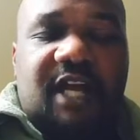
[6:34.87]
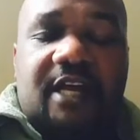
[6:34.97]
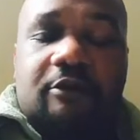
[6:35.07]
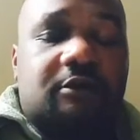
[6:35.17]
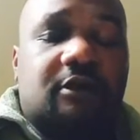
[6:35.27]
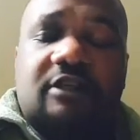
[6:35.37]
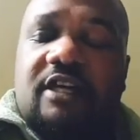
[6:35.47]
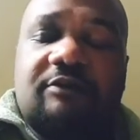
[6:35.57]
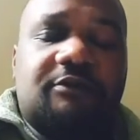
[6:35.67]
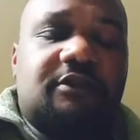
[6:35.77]
I don't know that
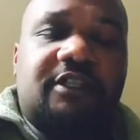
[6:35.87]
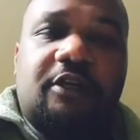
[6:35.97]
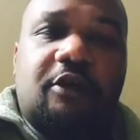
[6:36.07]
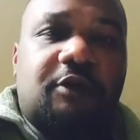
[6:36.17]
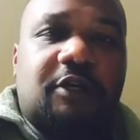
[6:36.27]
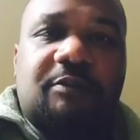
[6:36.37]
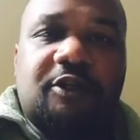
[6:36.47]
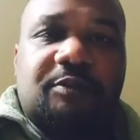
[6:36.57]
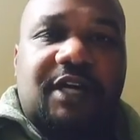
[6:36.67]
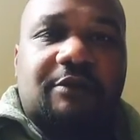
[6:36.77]
I fully know how
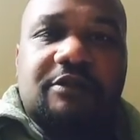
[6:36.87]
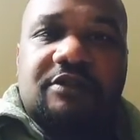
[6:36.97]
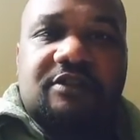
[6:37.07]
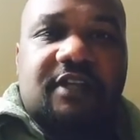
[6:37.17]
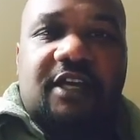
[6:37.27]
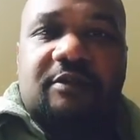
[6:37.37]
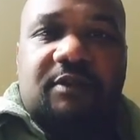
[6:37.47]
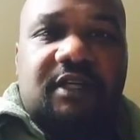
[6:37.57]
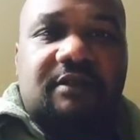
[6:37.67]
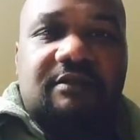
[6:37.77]
much power is inside of
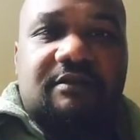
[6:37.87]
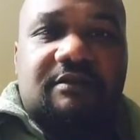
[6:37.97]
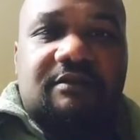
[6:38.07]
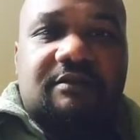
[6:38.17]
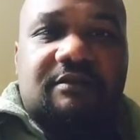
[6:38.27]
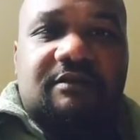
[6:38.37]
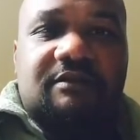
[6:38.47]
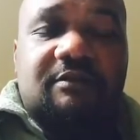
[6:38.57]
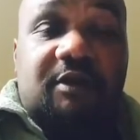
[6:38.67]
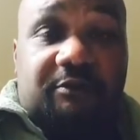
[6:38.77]
me,
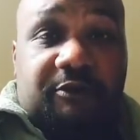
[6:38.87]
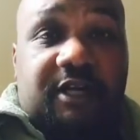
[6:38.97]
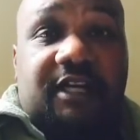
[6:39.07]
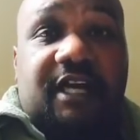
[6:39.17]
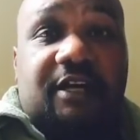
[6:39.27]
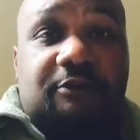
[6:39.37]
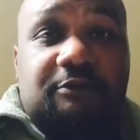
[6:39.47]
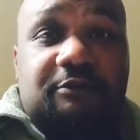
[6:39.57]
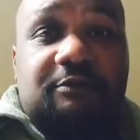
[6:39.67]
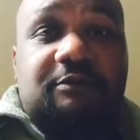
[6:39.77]
but I'm finding out.
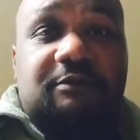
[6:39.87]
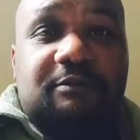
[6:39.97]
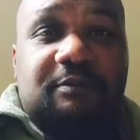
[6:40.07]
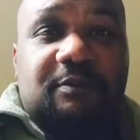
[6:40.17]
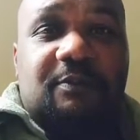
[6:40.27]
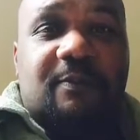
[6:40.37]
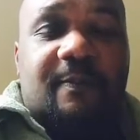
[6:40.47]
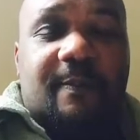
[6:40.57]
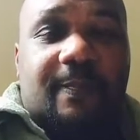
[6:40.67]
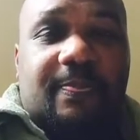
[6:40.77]

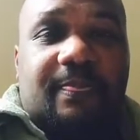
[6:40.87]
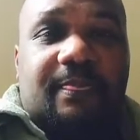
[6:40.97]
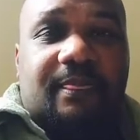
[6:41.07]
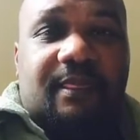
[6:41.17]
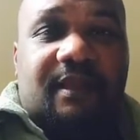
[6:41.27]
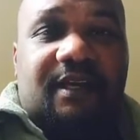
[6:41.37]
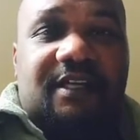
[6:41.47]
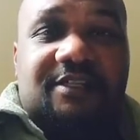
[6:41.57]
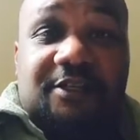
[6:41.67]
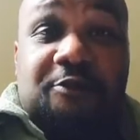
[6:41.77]
And
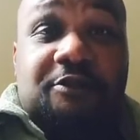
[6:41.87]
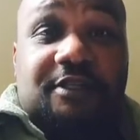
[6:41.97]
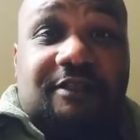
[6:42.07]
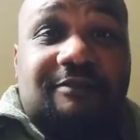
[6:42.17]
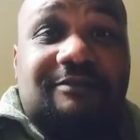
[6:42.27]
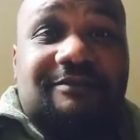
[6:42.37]
it's interesting.